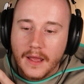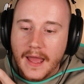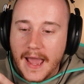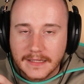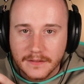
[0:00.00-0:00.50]

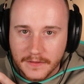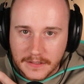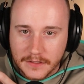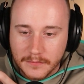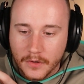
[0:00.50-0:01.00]

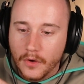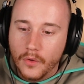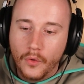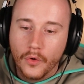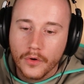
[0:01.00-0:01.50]
hacktivism,
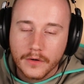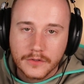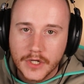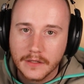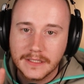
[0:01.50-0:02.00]
or
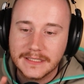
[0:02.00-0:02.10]
generally